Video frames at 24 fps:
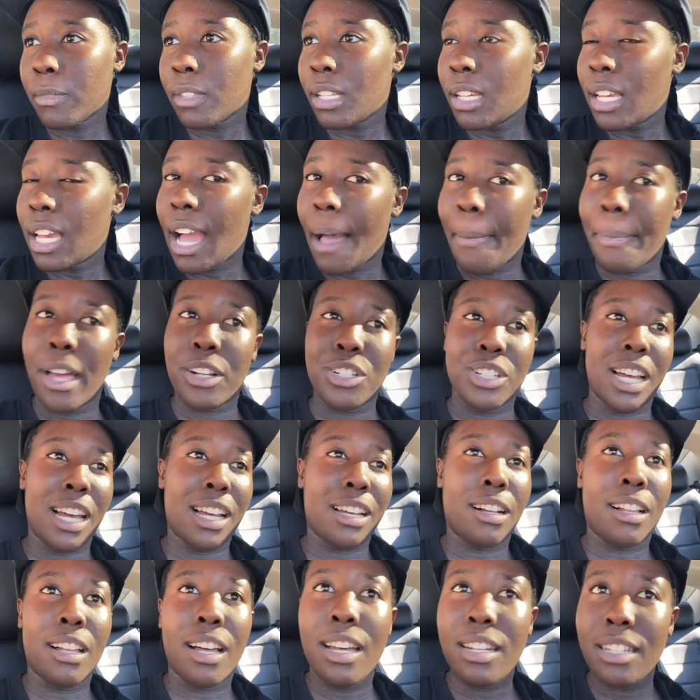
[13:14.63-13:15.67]
I'm not trying
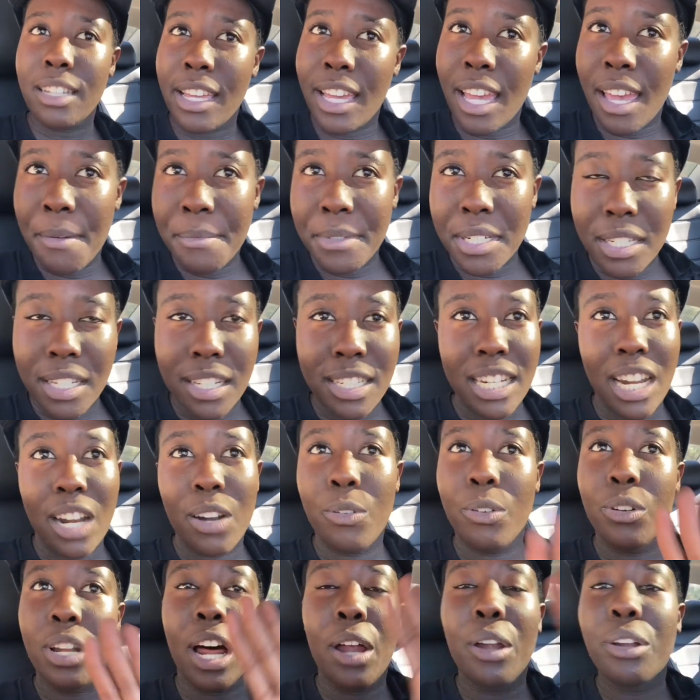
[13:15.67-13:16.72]
to call out names because I
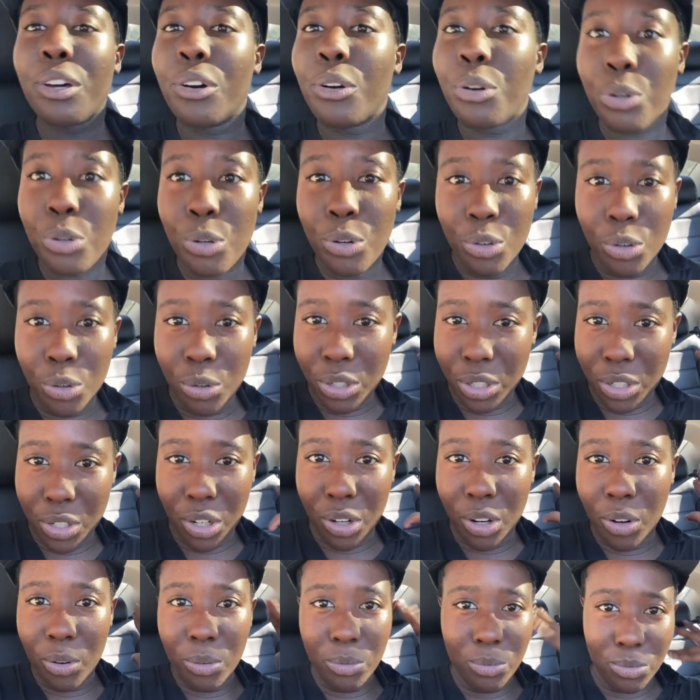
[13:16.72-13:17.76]
don't know who
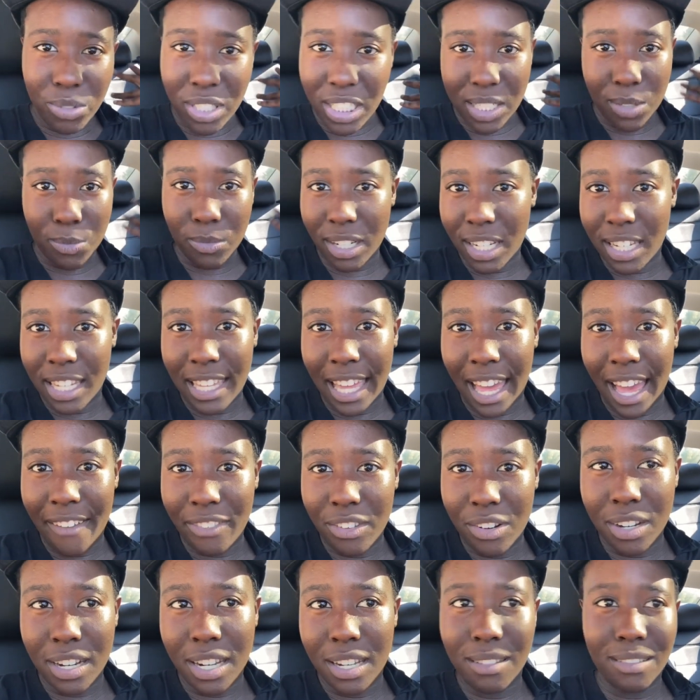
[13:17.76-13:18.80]
doesn't want to have
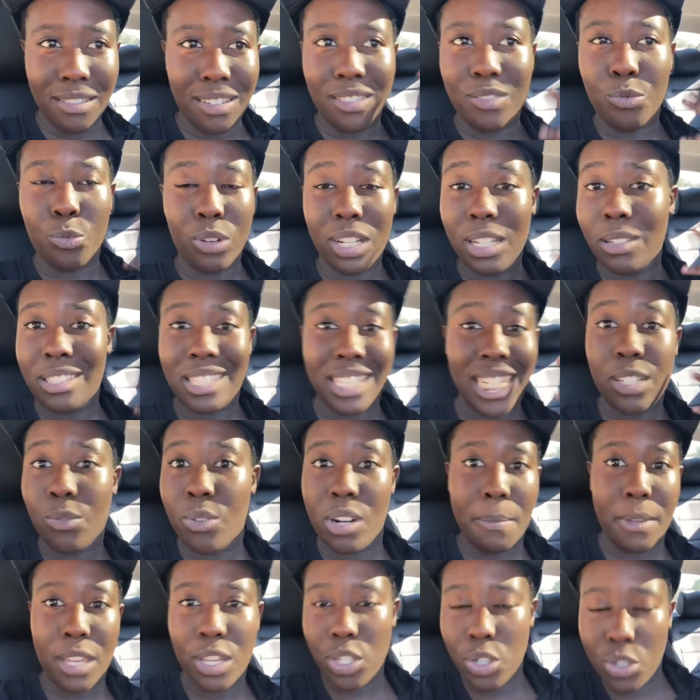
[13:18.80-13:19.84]
doesn't
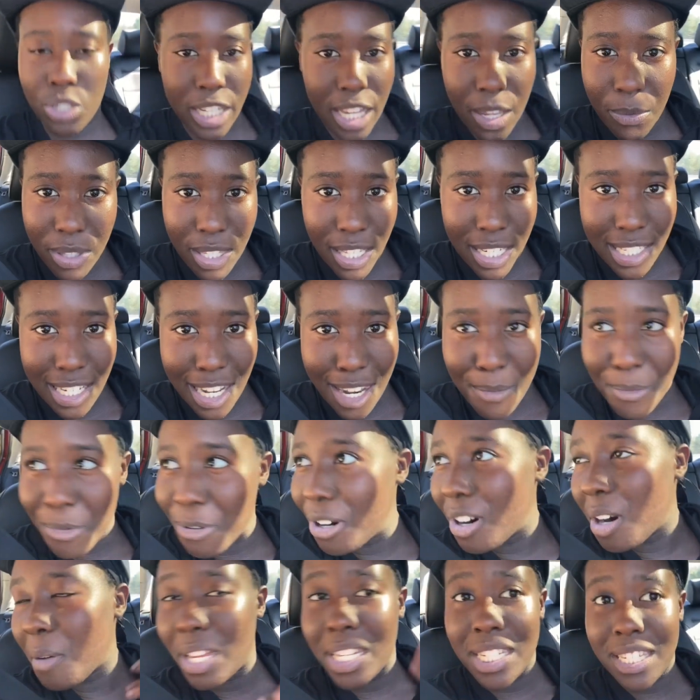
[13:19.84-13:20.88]
want to be associated with us
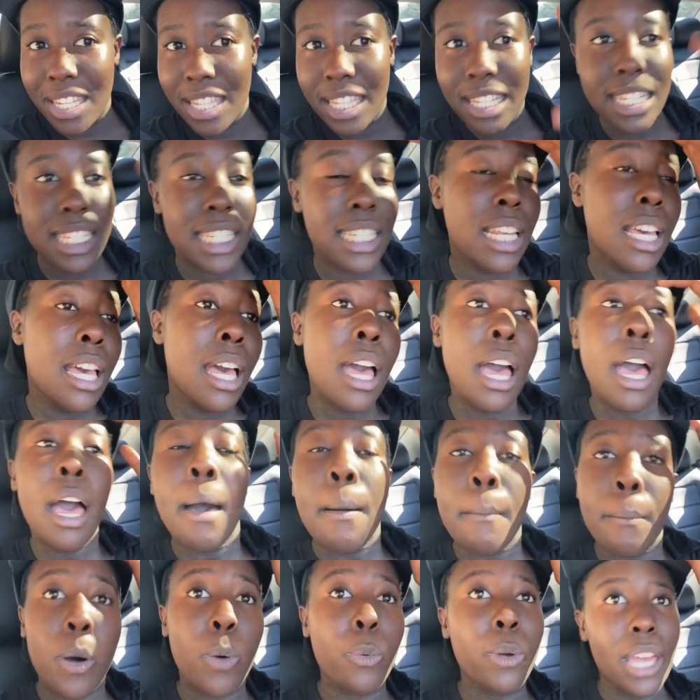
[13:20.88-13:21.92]
anymore because of this.
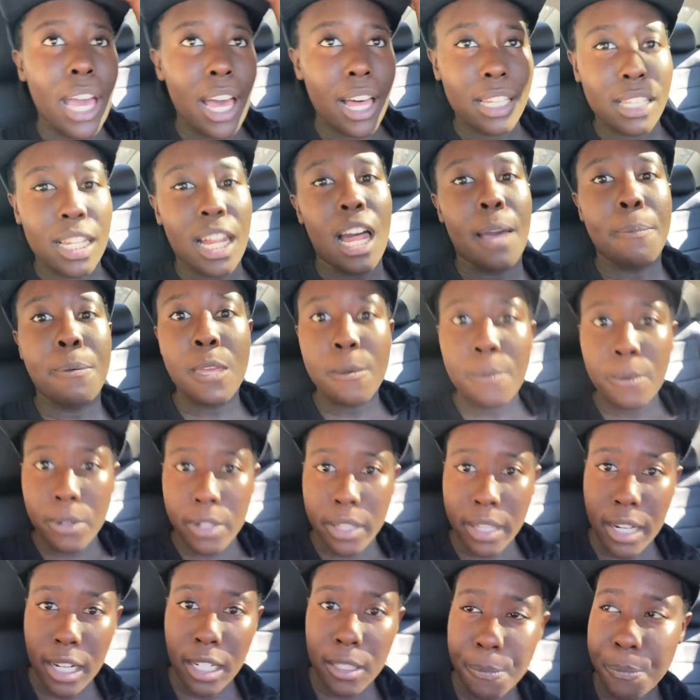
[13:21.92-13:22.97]
But we had a lot of people
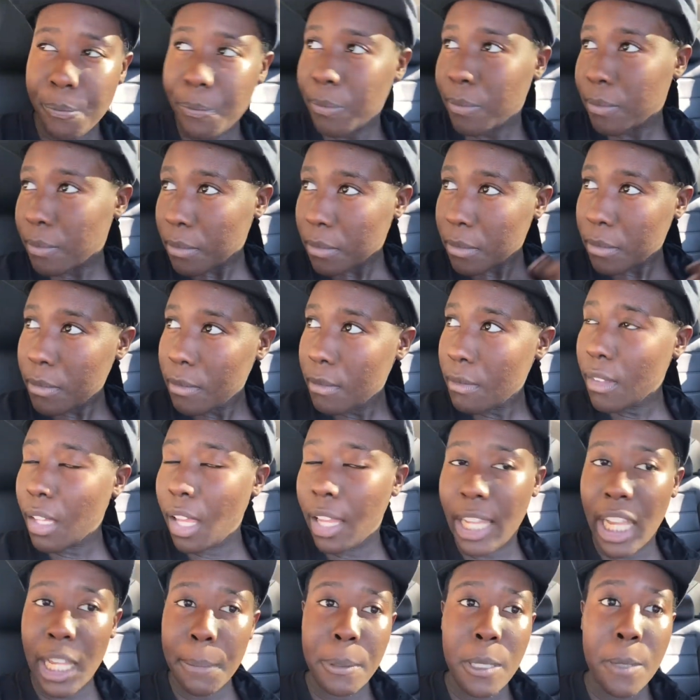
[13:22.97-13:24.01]
there.
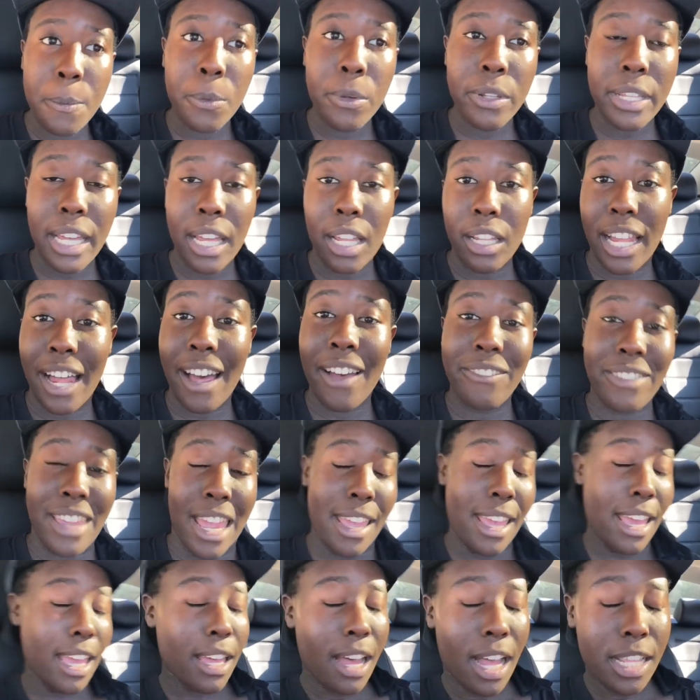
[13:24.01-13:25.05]
A lot of
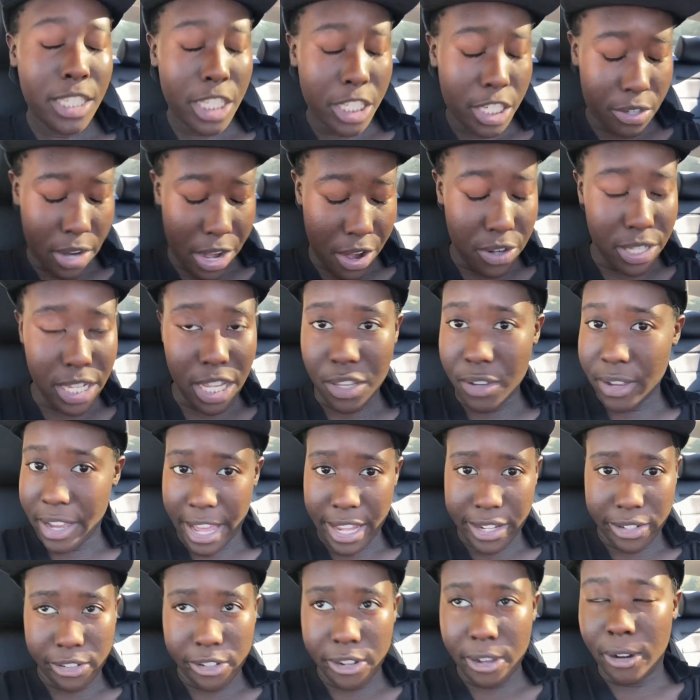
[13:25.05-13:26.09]
Yang Gang content creators that you
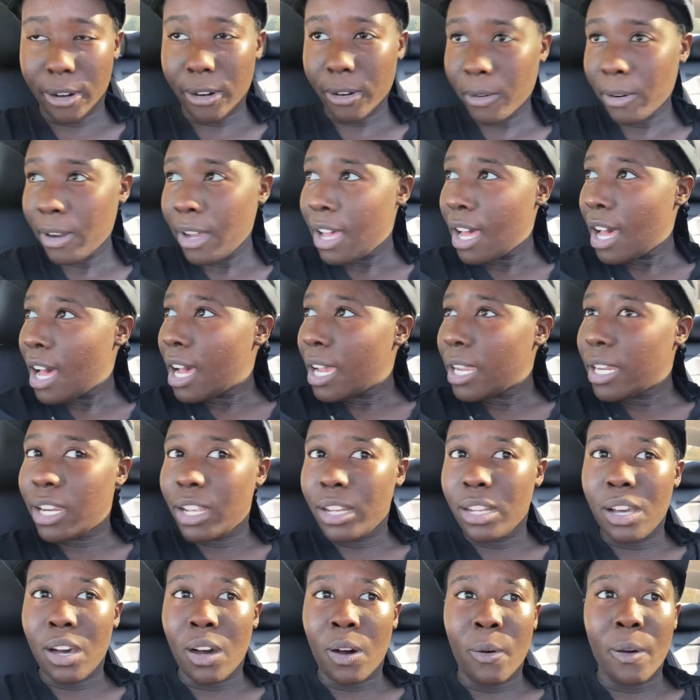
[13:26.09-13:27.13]
guys know,
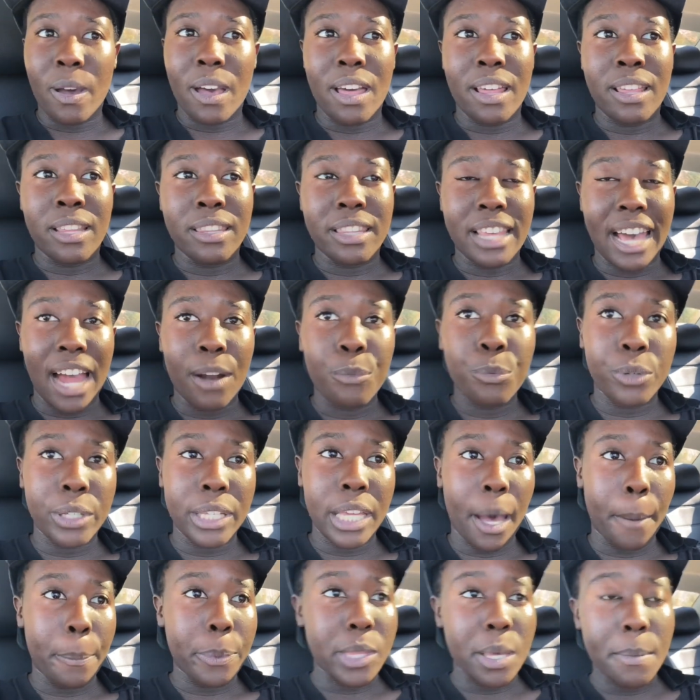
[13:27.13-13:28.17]
and that really
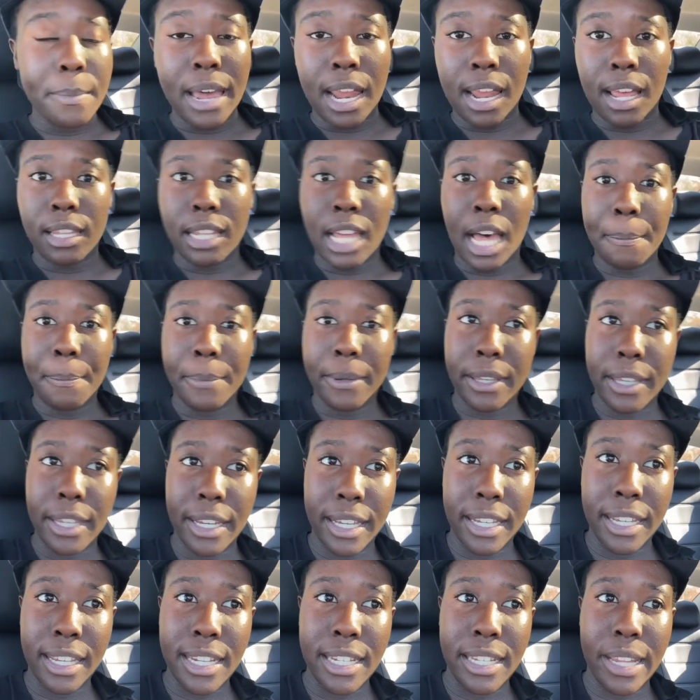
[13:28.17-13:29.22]
helped them out a lot,
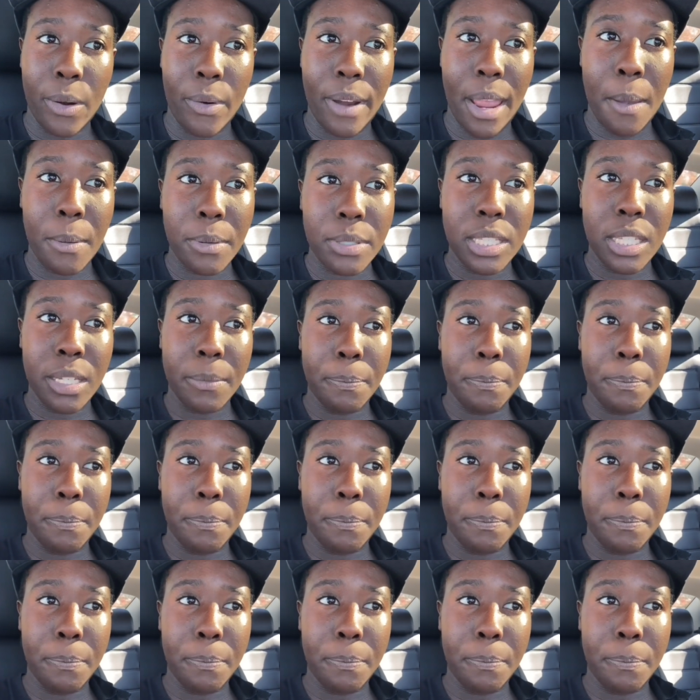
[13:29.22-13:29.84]
because they were able to,